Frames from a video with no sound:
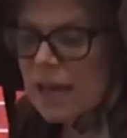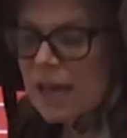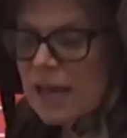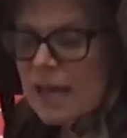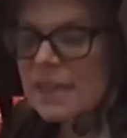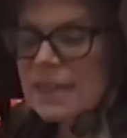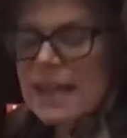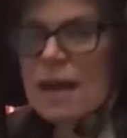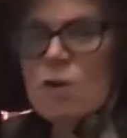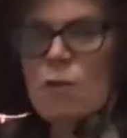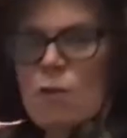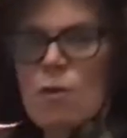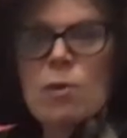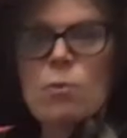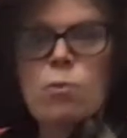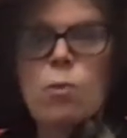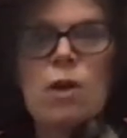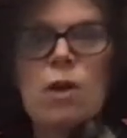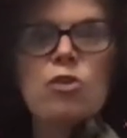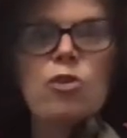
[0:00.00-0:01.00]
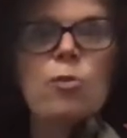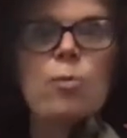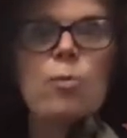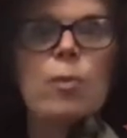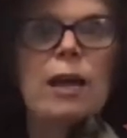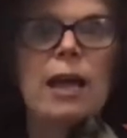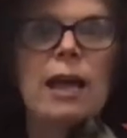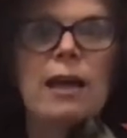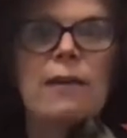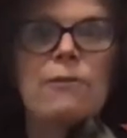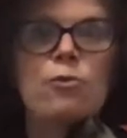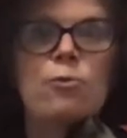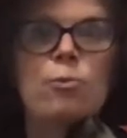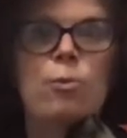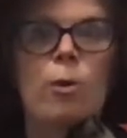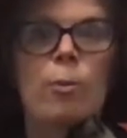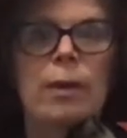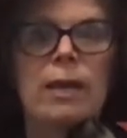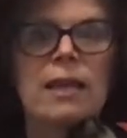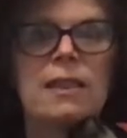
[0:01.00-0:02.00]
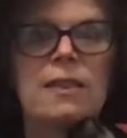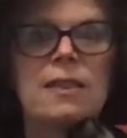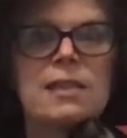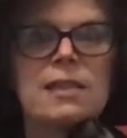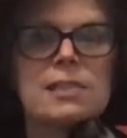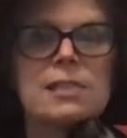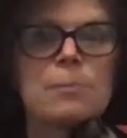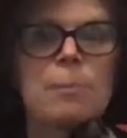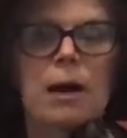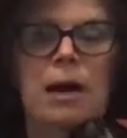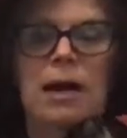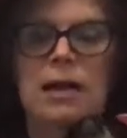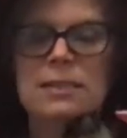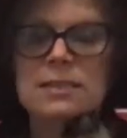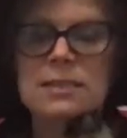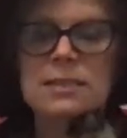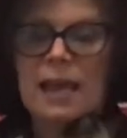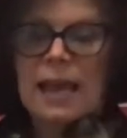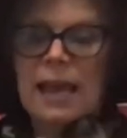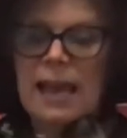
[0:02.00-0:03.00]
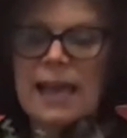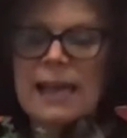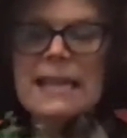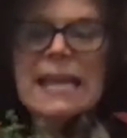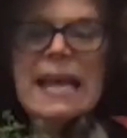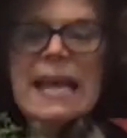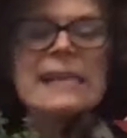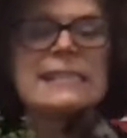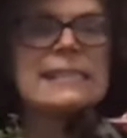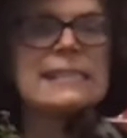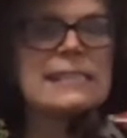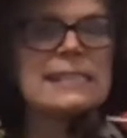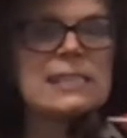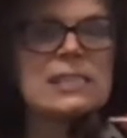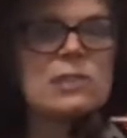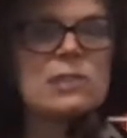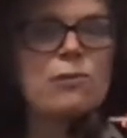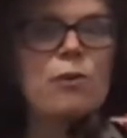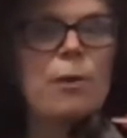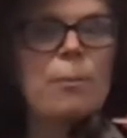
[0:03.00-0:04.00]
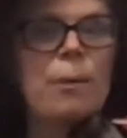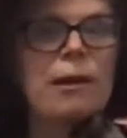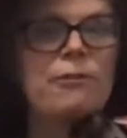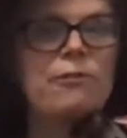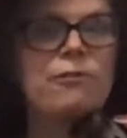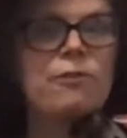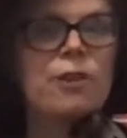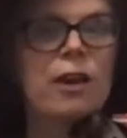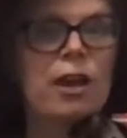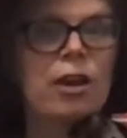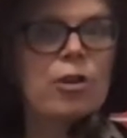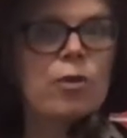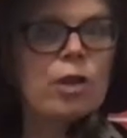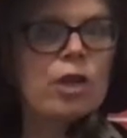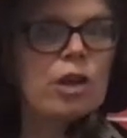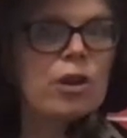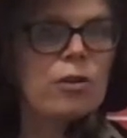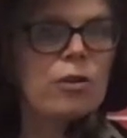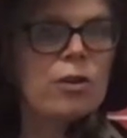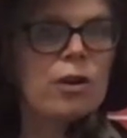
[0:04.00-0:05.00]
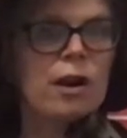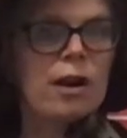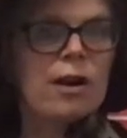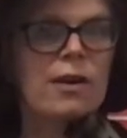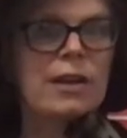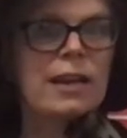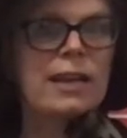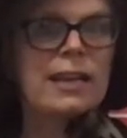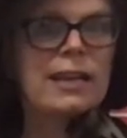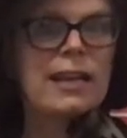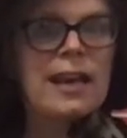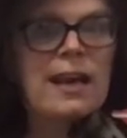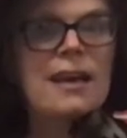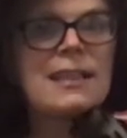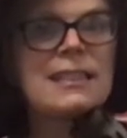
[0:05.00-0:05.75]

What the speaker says: Now, I wonder what I have growing in this pot. And yes, this is from my very own garden.